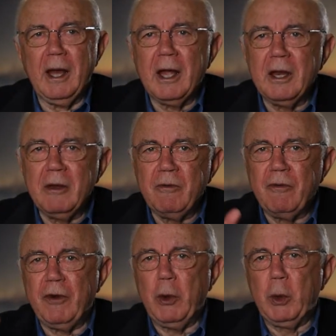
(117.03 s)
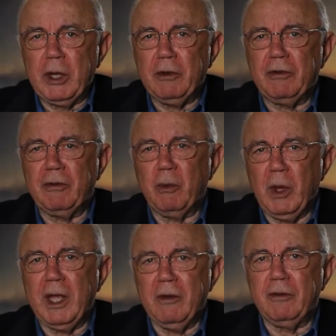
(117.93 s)
unfocused
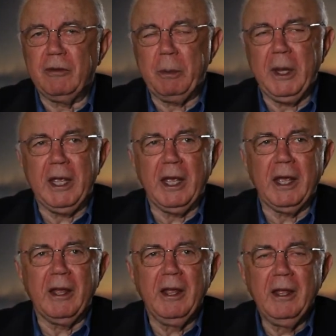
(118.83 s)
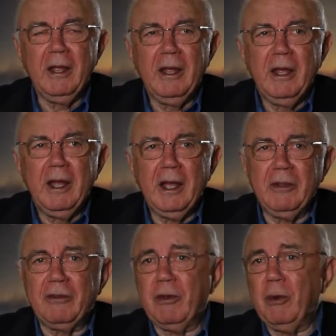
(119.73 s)
way of speaking.
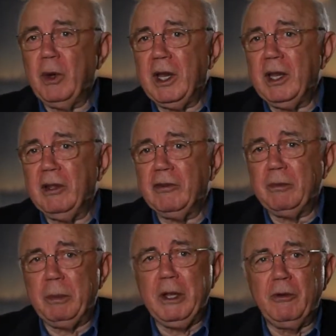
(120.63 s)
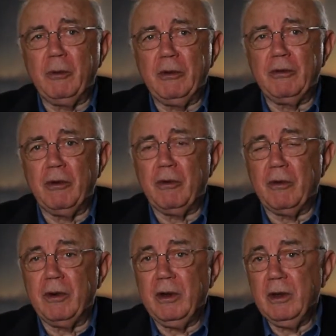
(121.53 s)
And so when his speech was
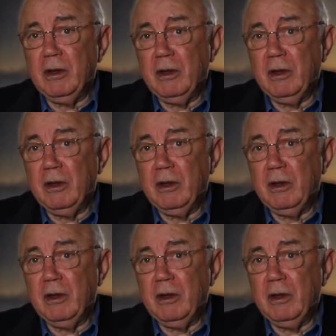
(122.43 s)
over,